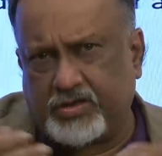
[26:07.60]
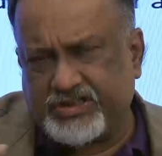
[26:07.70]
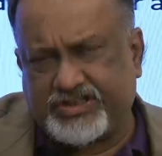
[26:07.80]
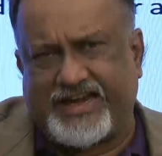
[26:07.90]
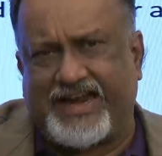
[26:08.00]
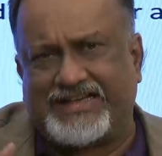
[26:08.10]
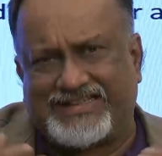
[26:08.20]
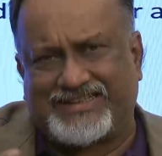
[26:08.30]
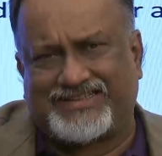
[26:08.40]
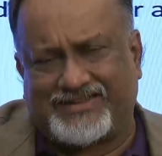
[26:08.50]
stains
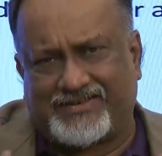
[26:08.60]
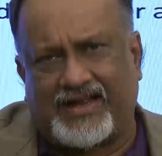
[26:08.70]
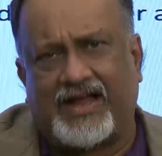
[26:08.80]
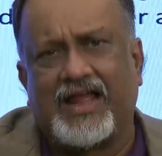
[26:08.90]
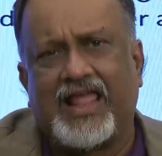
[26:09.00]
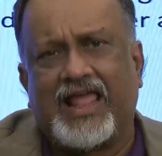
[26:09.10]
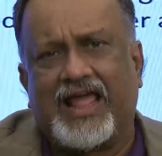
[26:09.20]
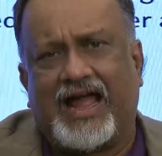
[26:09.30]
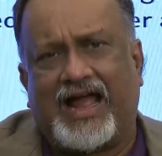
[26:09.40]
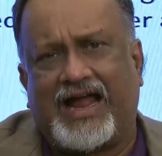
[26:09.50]
etc.,
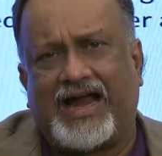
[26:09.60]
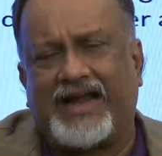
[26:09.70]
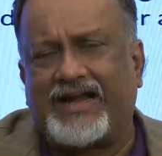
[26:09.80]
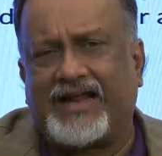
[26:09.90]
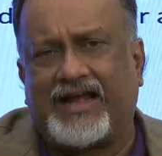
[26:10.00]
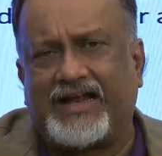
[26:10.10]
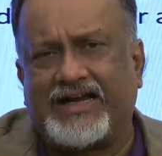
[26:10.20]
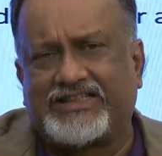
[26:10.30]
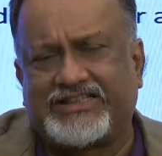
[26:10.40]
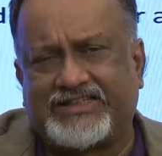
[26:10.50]
and
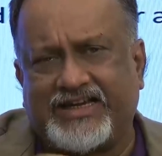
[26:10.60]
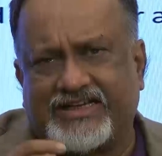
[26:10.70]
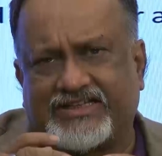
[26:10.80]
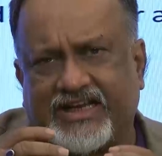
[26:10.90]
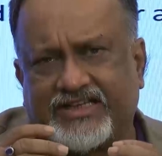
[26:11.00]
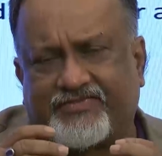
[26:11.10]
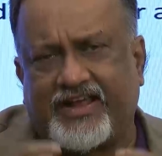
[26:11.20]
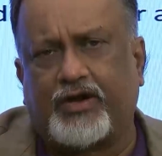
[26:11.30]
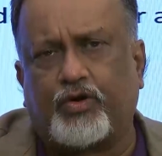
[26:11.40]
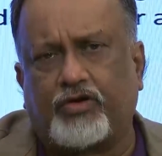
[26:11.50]
it's
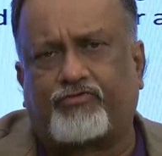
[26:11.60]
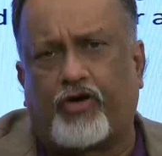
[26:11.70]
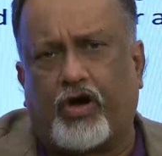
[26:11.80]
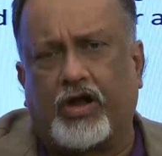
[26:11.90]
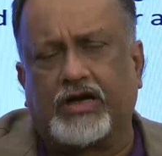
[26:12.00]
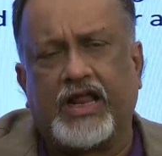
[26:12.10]
very good for